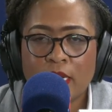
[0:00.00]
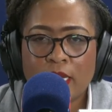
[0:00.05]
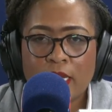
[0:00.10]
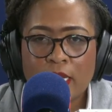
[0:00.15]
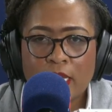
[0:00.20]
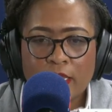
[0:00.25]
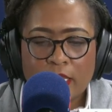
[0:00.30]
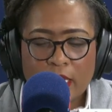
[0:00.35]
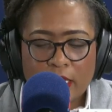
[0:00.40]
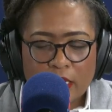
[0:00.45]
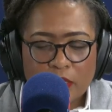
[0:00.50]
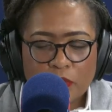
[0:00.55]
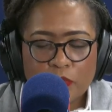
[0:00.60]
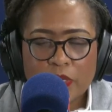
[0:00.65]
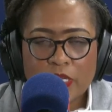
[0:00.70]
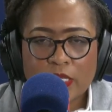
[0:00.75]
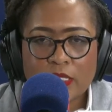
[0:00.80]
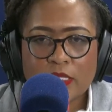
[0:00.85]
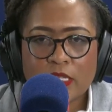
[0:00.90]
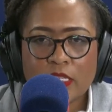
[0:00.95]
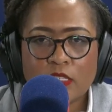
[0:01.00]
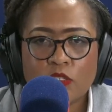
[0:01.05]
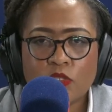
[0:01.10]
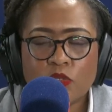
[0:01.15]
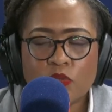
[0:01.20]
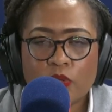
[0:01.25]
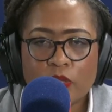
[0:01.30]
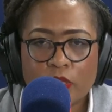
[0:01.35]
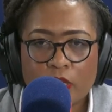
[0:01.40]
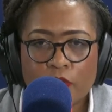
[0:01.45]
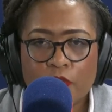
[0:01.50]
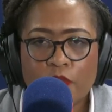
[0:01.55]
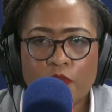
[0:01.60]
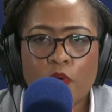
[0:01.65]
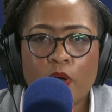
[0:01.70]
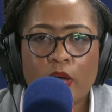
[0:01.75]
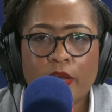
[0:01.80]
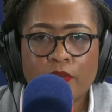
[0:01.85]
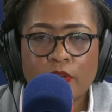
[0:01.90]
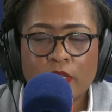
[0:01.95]
then it means that she's got that
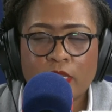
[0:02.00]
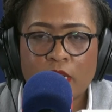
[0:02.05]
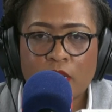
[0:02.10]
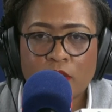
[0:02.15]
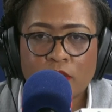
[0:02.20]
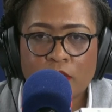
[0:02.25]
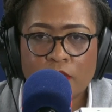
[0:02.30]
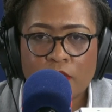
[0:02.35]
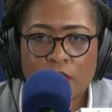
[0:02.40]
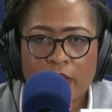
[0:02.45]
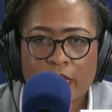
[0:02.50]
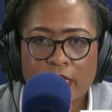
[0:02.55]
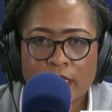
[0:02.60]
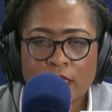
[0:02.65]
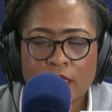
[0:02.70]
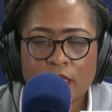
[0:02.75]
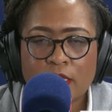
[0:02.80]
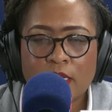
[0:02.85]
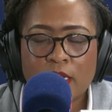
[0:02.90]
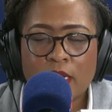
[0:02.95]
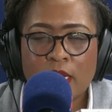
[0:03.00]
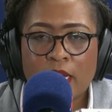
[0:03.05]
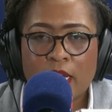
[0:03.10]
400,000 rands